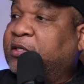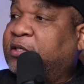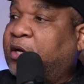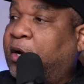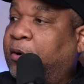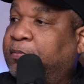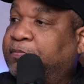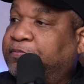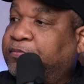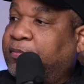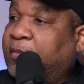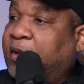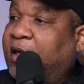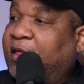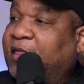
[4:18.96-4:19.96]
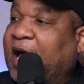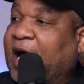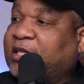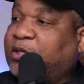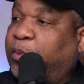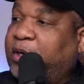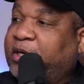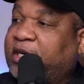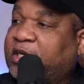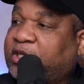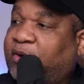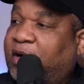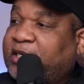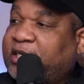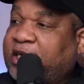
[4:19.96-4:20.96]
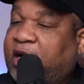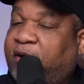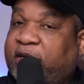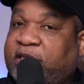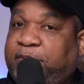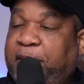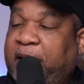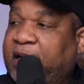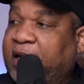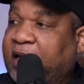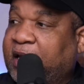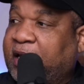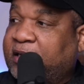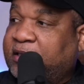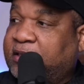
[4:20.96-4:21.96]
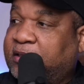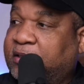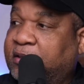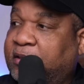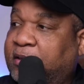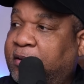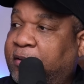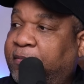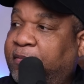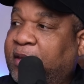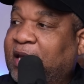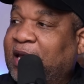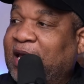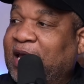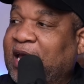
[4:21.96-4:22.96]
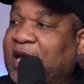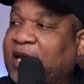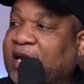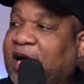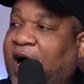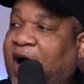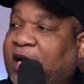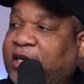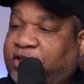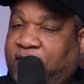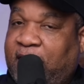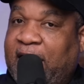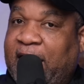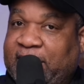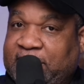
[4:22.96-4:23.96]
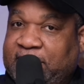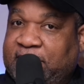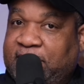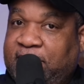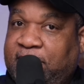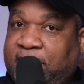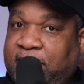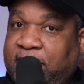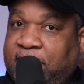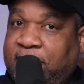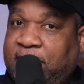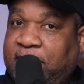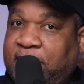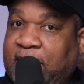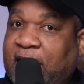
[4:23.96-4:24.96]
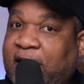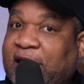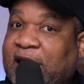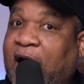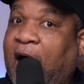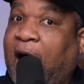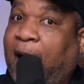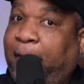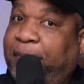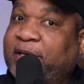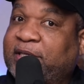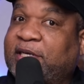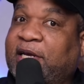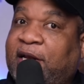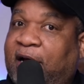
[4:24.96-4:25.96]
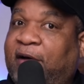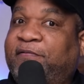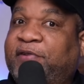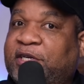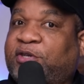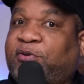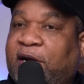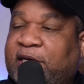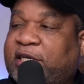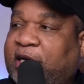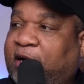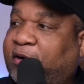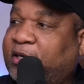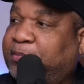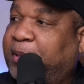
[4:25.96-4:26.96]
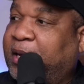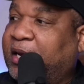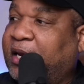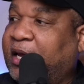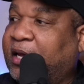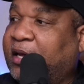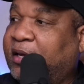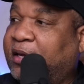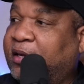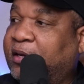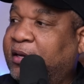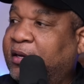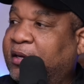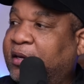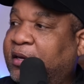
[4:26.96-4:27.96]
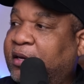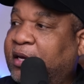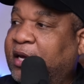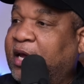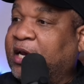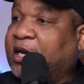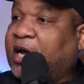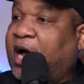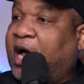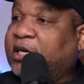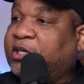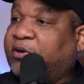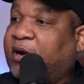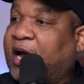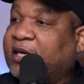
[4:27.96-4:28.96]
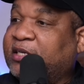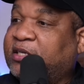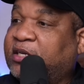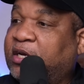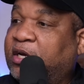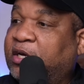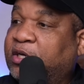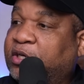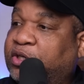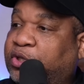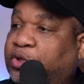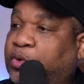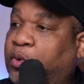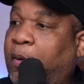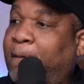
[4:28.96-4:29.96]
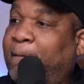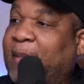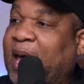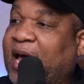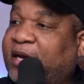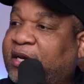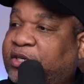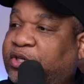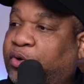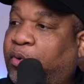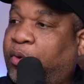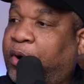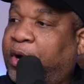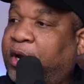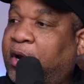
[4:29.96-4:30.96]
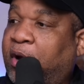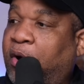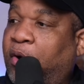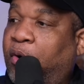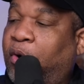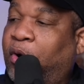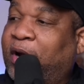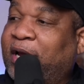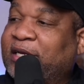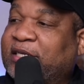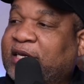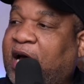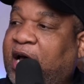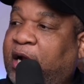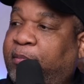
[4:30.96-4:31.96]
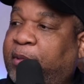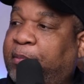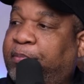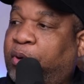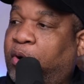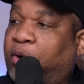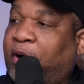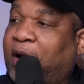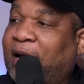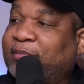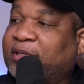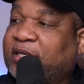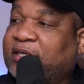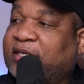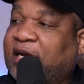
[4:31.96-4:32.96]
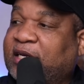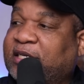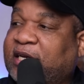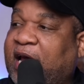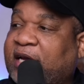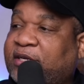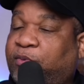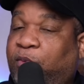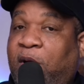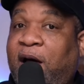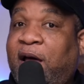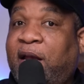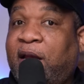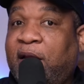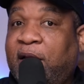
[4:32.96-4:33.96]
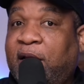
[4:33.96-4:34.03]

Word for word: So that's what discretionary spending is. In contrast, Okay, the opposite of discretionary spending, in contrast to mandatory or entitlement programs such as what?